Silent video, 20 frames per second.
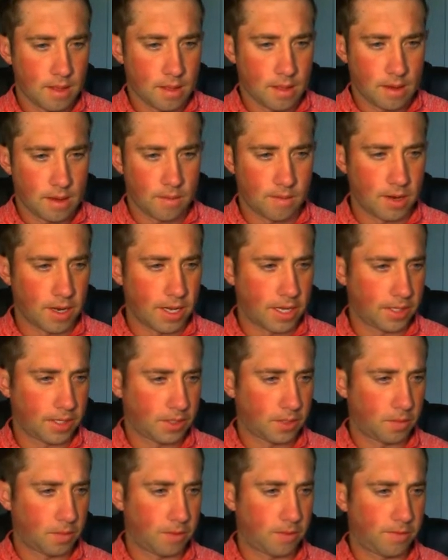Right,
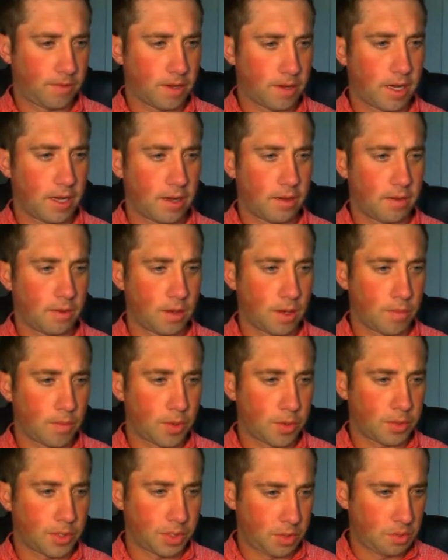so we've got
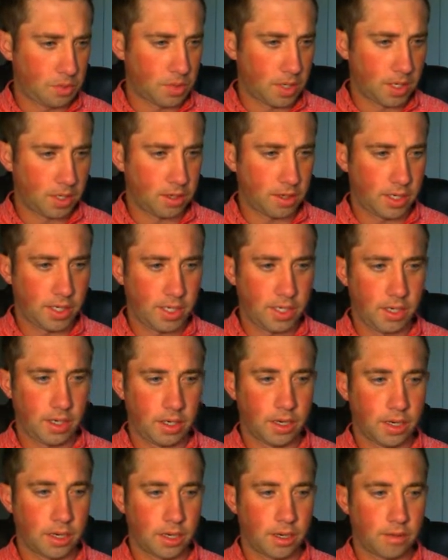about 200
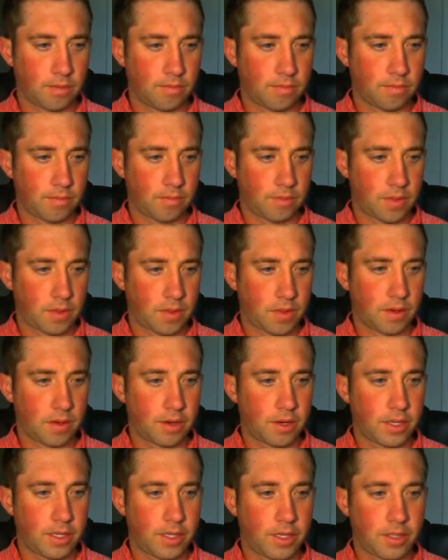here,
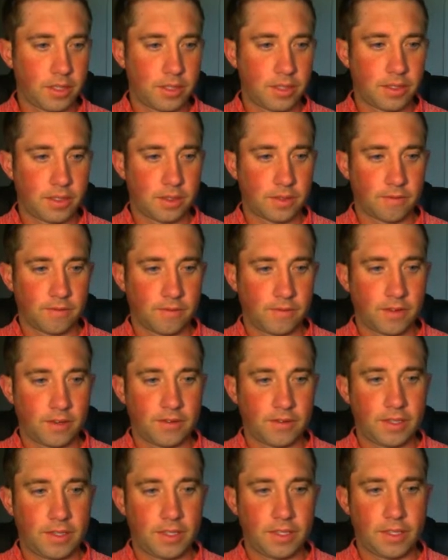30s,
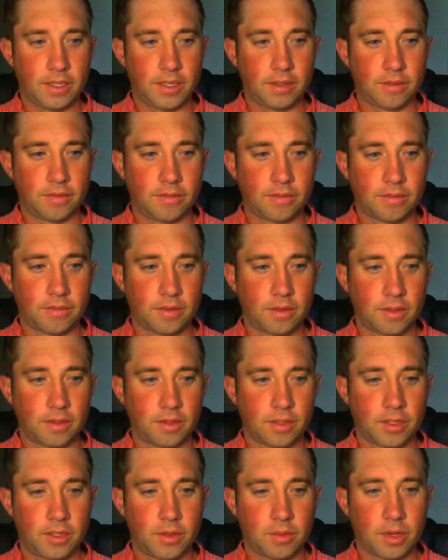15,
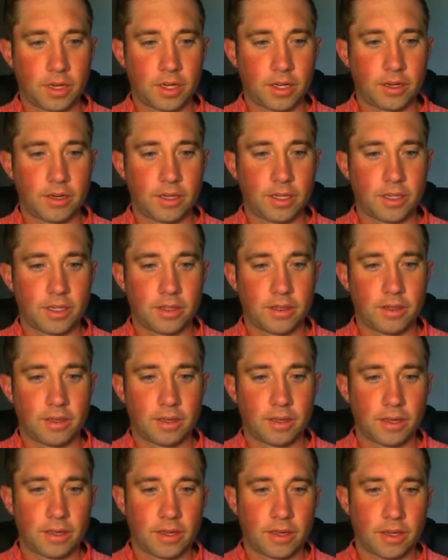200,
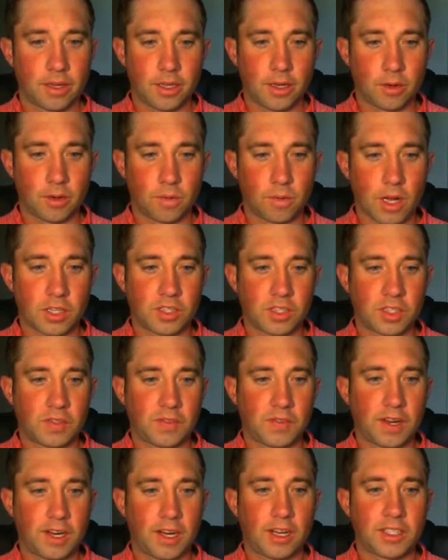you know,
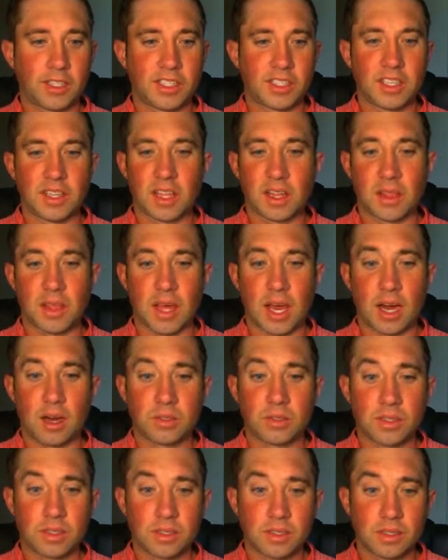rhizosphere is in the
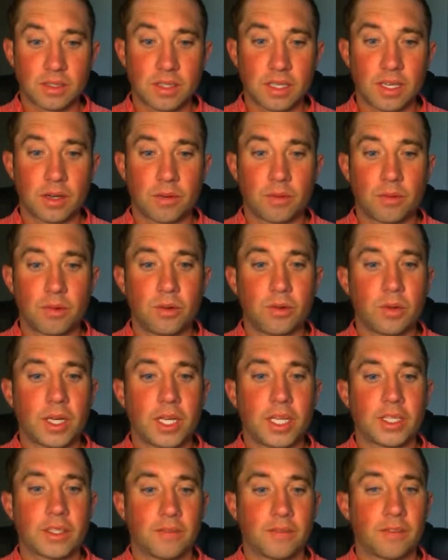thousands and in root
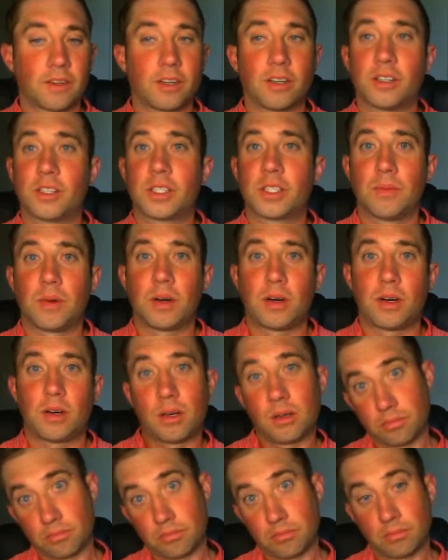it's very
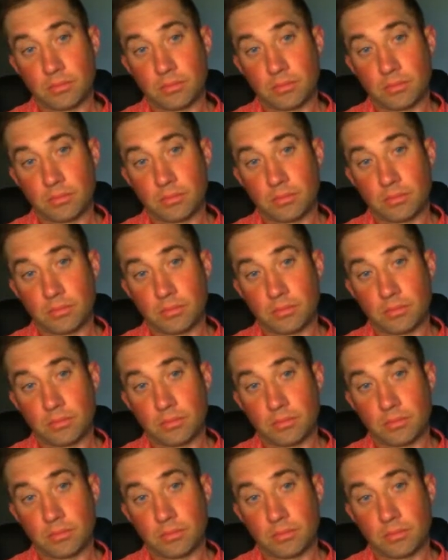small.